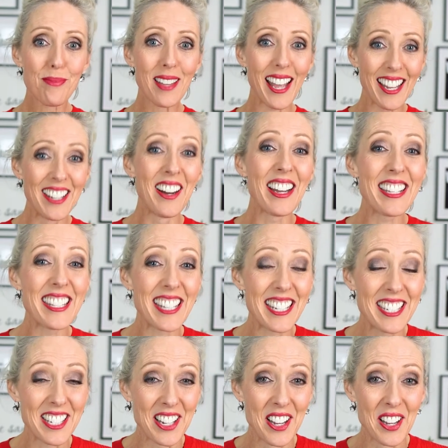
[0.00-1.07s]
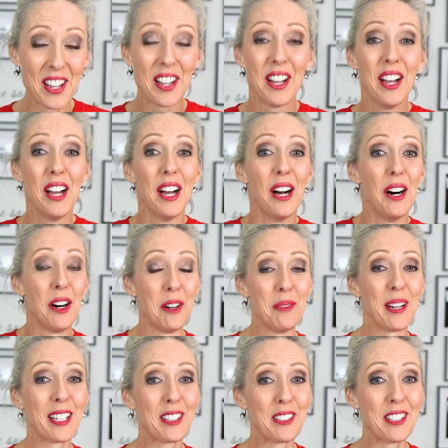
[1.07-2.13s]
And I said to her, oh
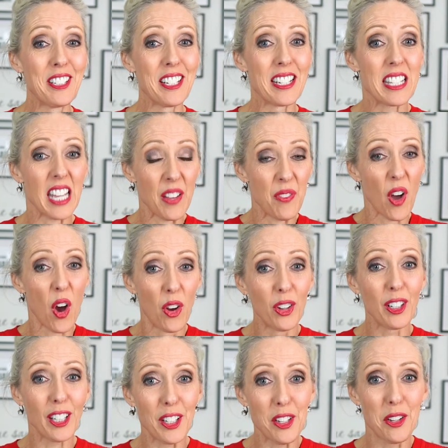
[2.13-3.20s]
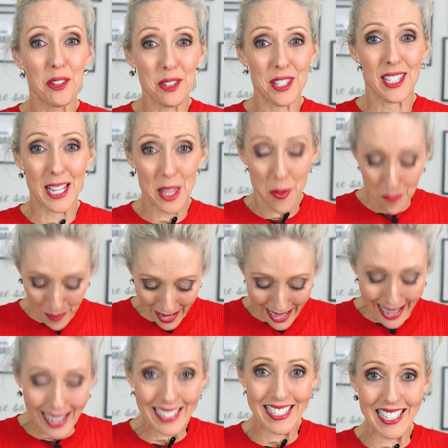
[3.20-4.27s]
my goodness, if only you could see the
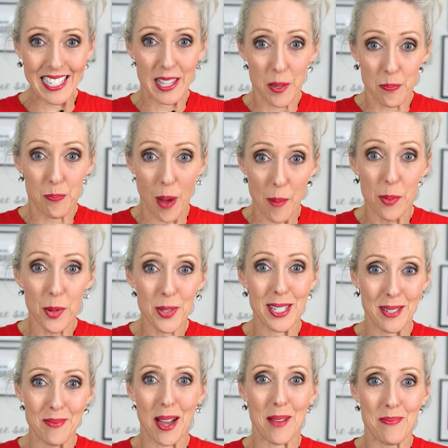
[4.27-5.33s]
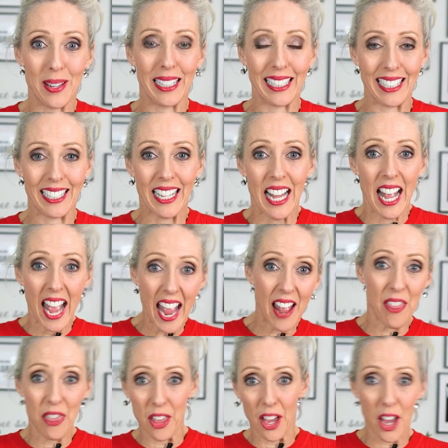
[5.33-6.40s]
party, the bubbles in my belly
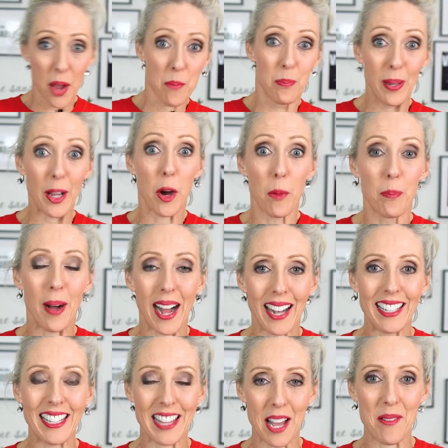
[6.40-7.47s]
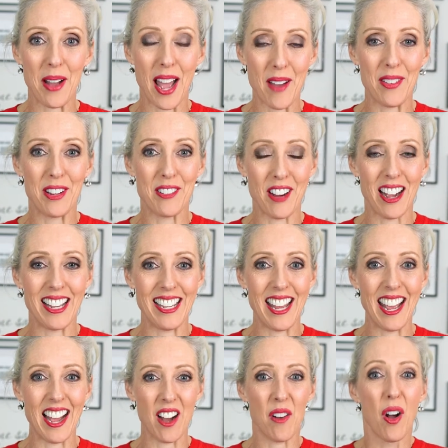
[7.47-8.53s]
and the big old party they were having right
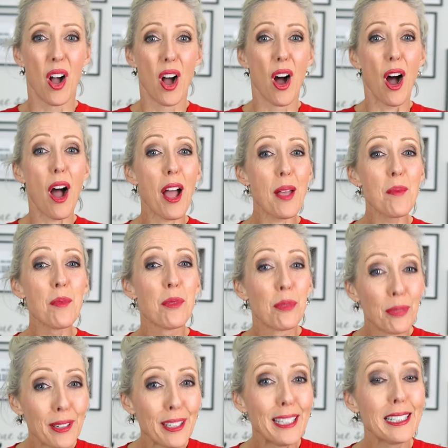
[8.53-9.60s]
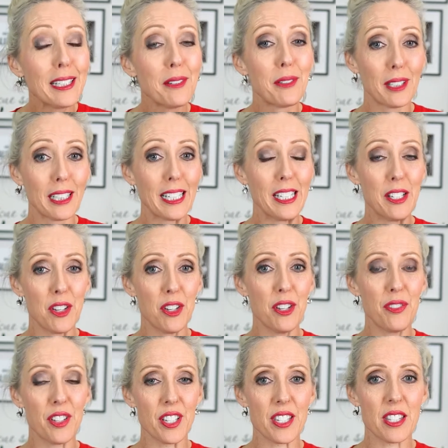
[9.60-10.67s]
now. I'm really, really
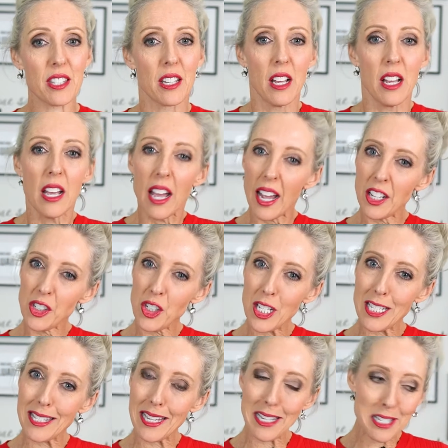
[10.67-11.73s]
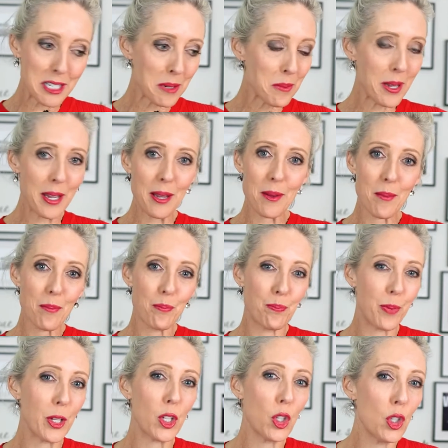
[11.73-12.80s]
nervous. And she said to me,
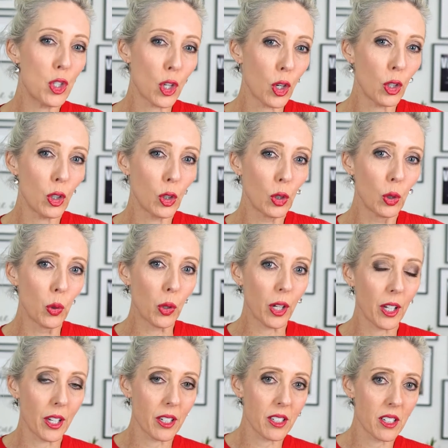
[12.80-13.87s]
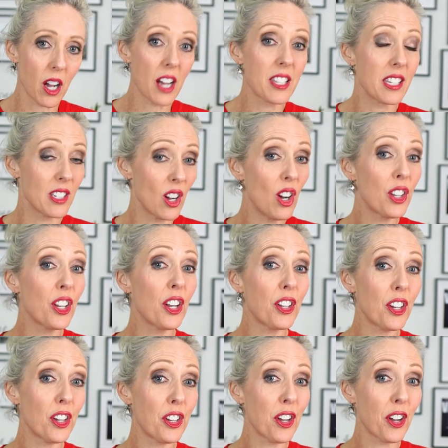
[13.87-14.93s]
but you don't look it. I said, oh,
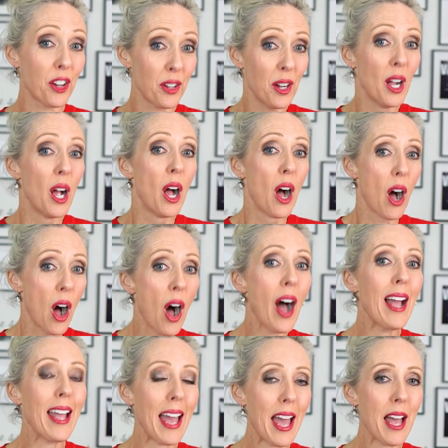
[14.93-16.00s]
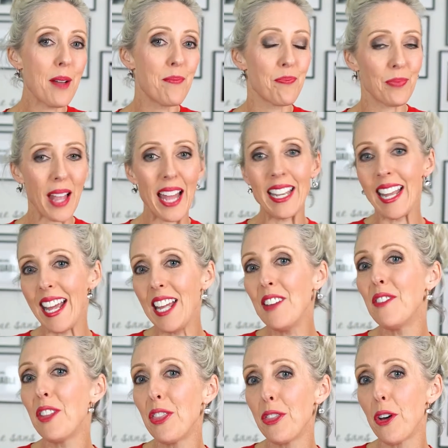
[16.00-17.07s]
no, I am. And
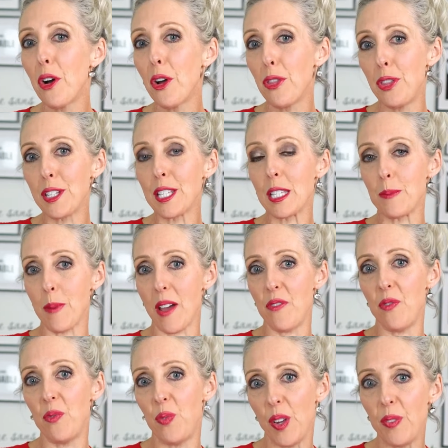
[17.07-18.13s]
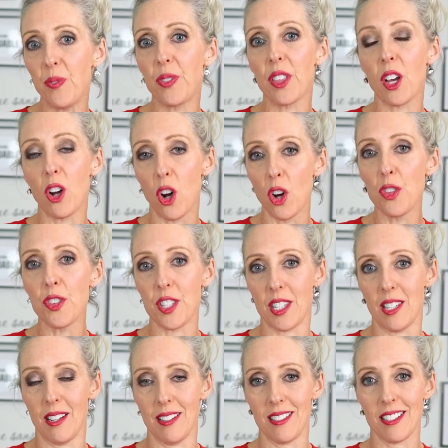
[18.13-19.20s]
even though this is my 5th
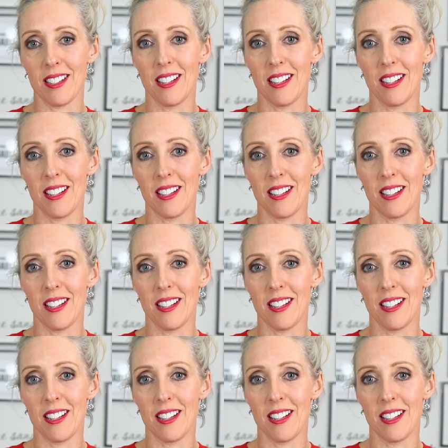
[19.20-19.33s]
concert,